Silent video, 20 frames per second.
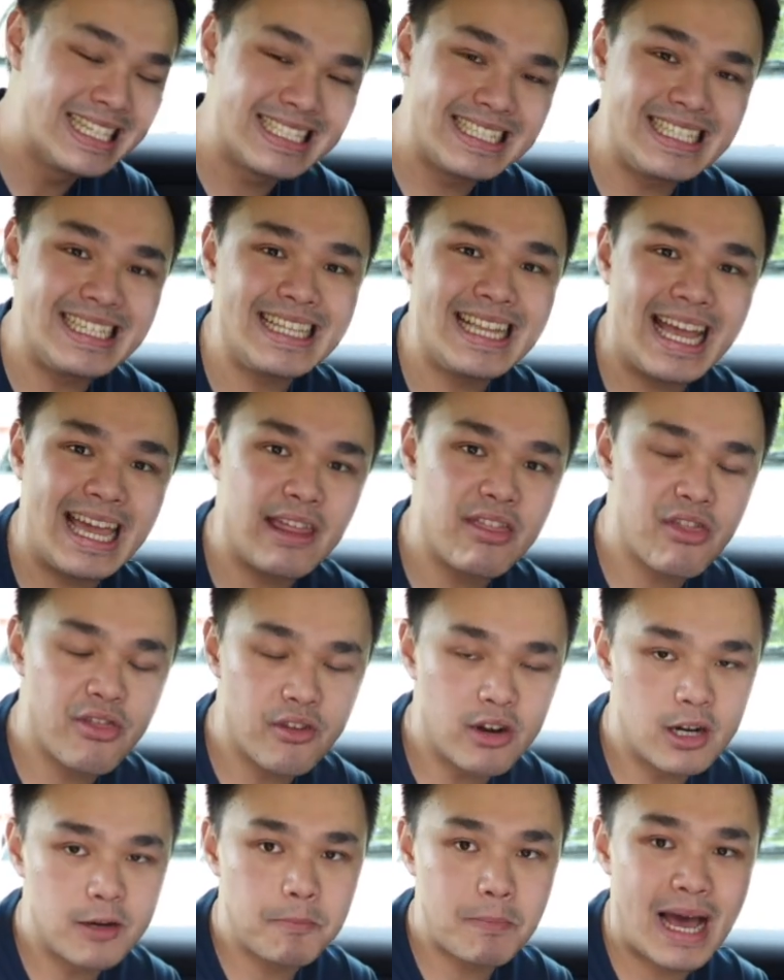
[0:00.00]
seat a
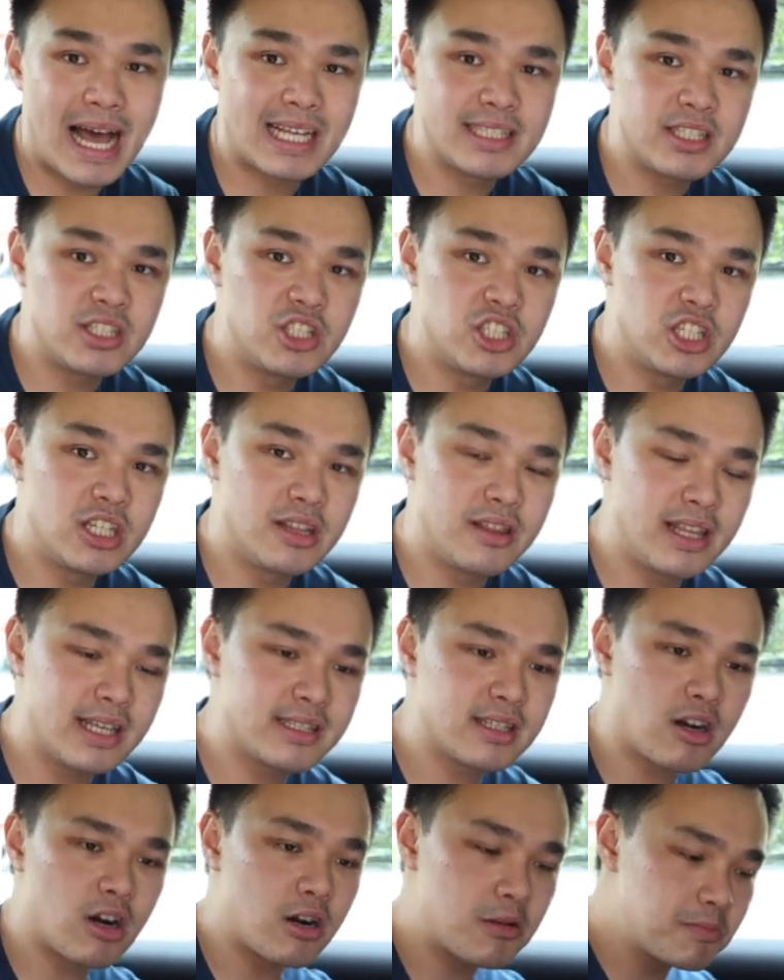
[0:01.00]
3rd passenger in
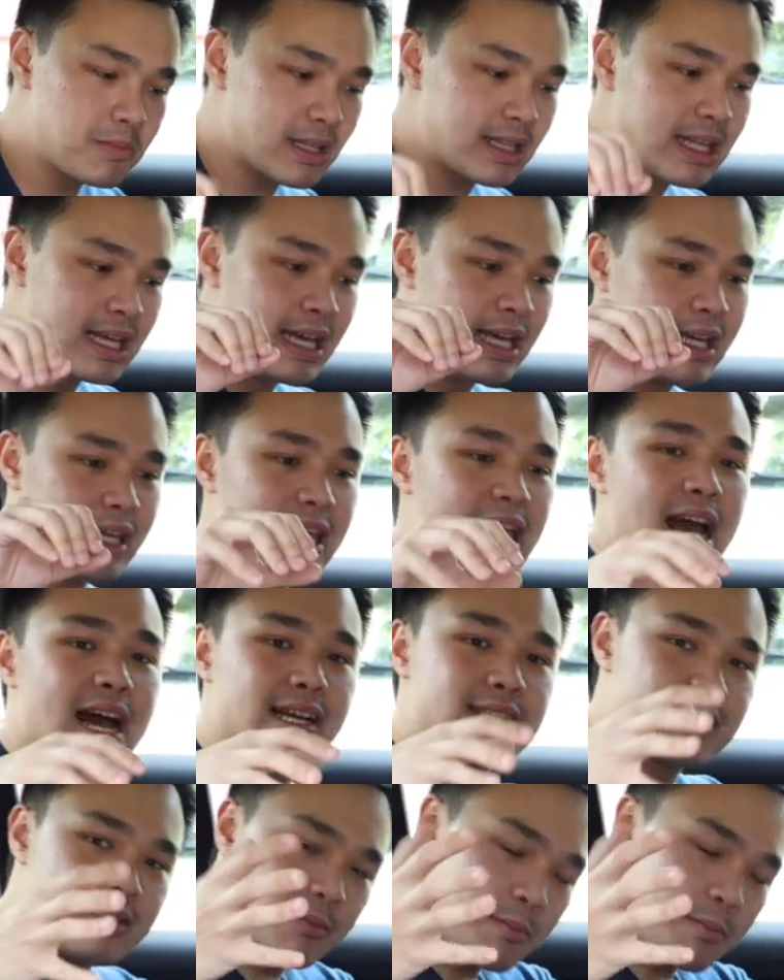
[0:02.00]
this car. But yeah, as